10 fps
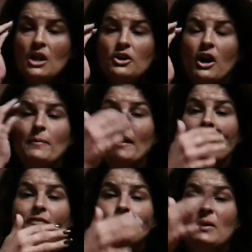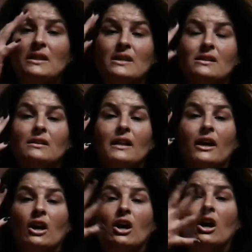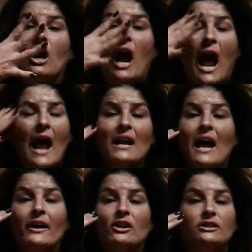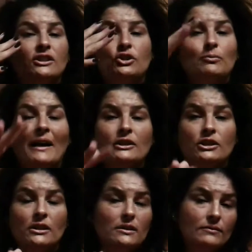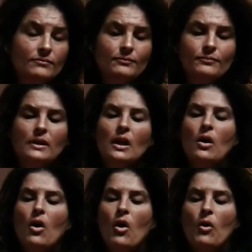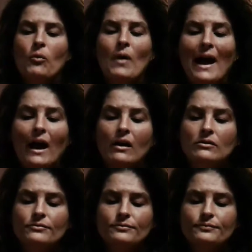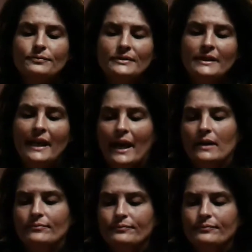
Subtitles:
you're going to be left with this glitter eyeliner situation. Well, yeah.